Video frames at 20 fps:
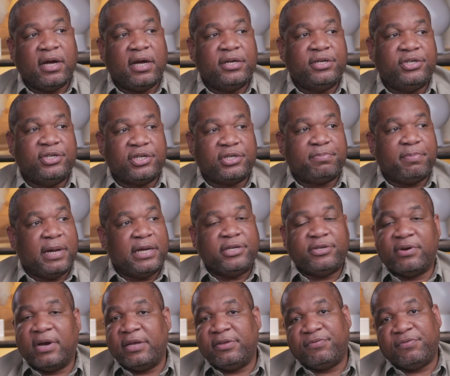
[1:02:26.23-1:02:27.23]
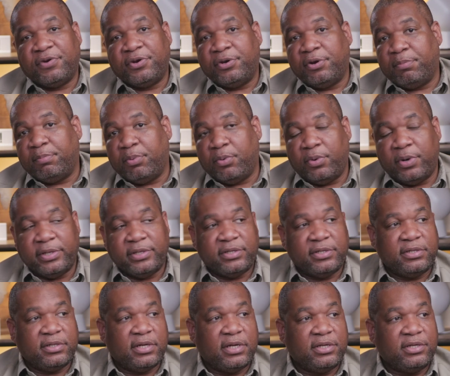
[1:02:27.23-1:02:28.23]
Just by transferring your
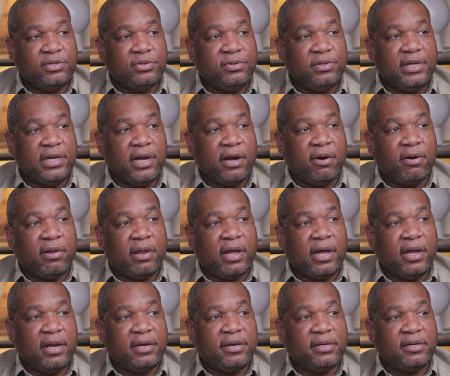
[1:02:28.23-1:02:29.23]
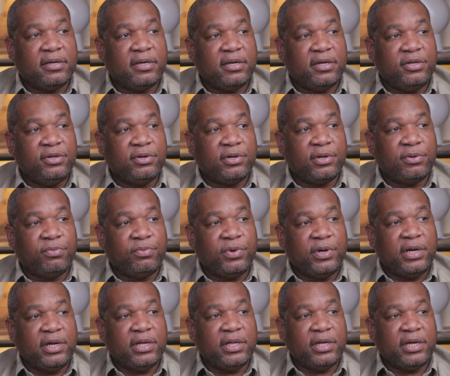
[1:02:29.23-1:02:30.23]
points to the airline, you can
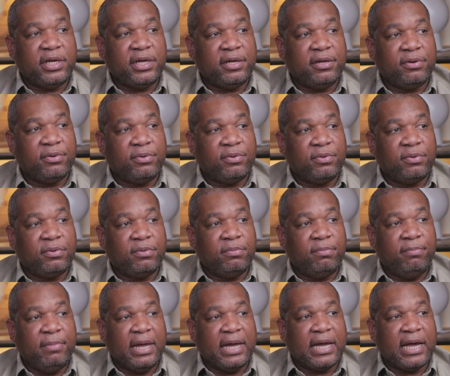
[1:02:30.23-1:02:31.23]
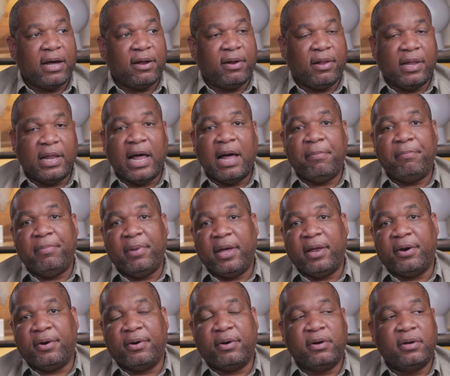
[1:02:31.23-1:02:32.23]
really make out a lot
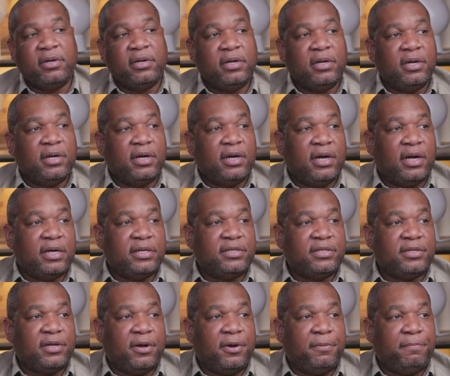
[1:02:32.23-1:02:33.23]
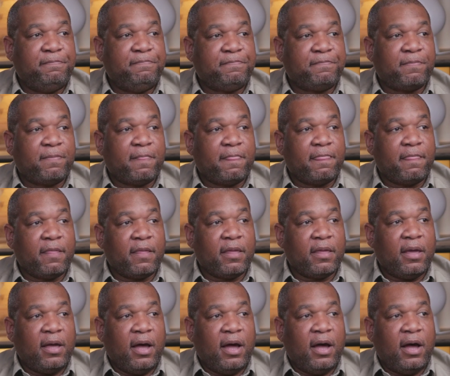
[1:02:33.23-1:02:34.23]
better. So
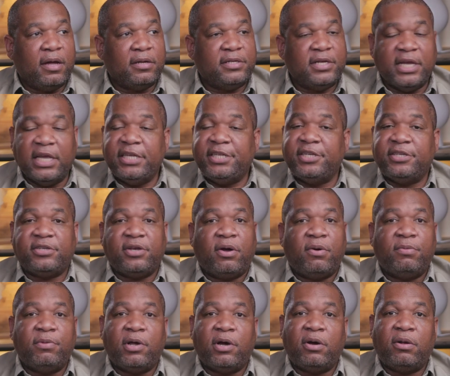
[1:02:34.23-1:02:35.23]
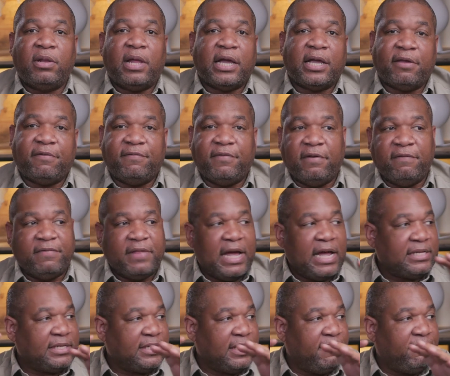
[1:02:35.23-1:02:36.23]
to each his own, though. Like if
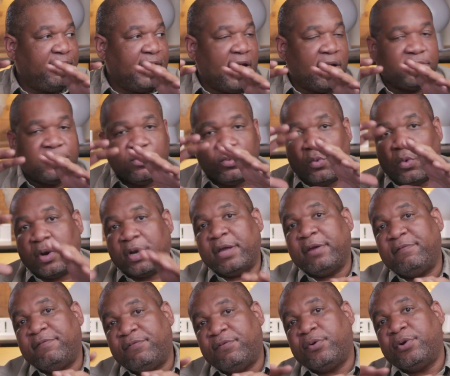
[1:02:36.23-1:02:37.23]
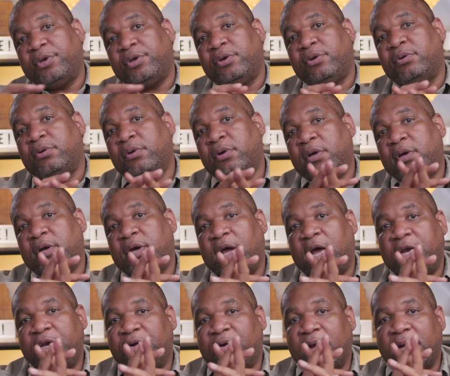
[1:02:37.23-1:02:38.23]
that's working for you
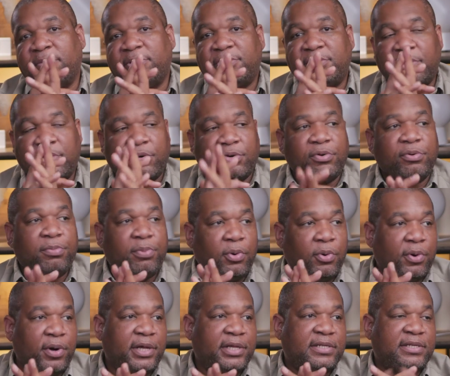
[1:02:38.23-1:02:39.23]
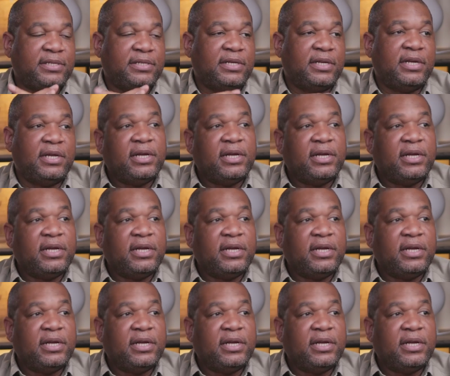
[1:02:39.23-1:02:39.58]
and you're able to accrue points,